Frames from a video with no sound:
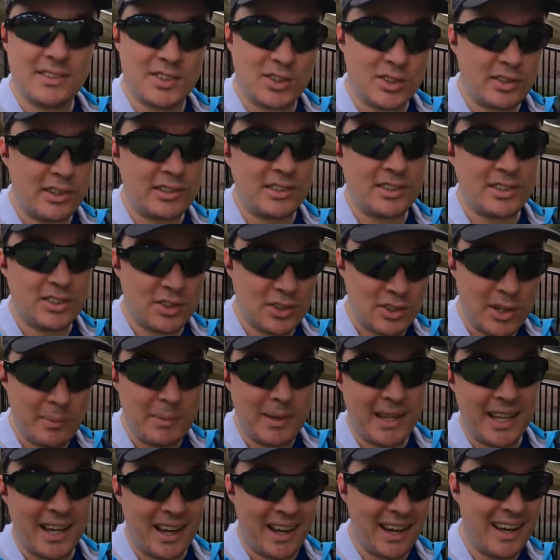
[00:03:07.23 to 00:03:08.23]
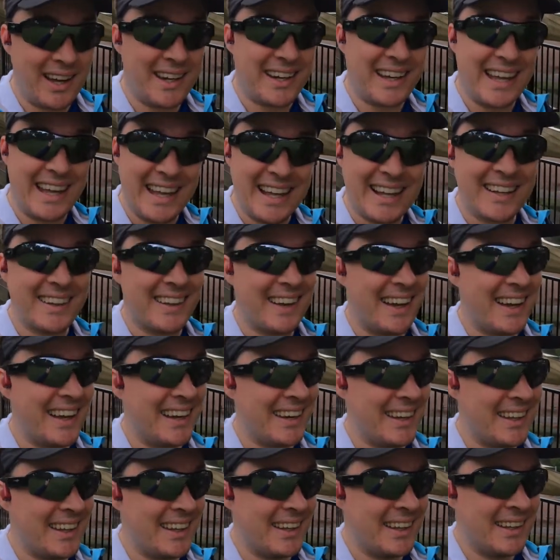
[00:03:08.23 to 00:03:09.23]
It's extremely hard
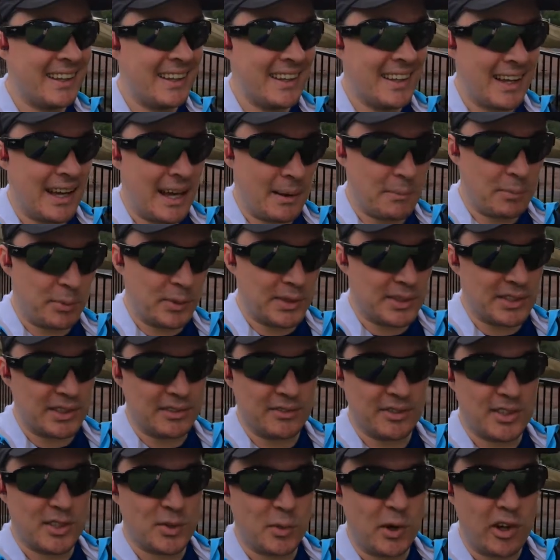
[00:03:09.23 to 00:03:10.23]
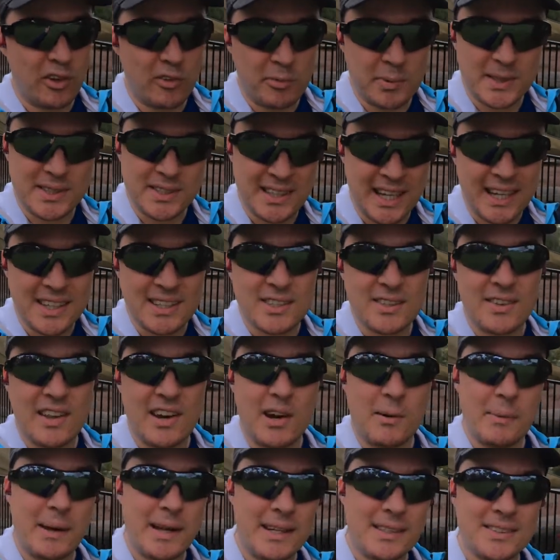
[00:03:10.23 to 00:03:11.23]
incline, upwards of 12%
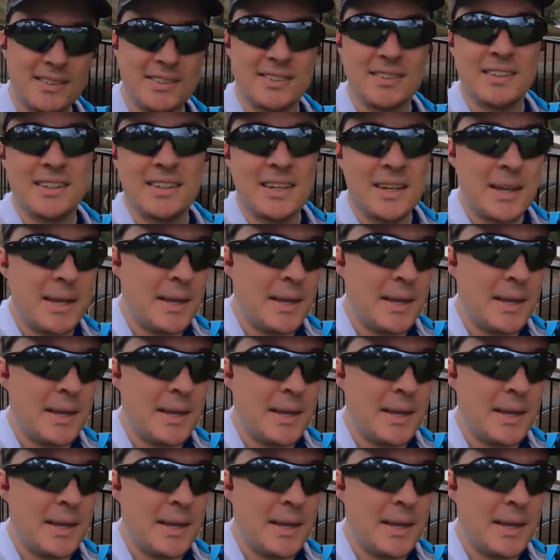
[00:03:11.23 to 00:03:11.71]
thereabouts.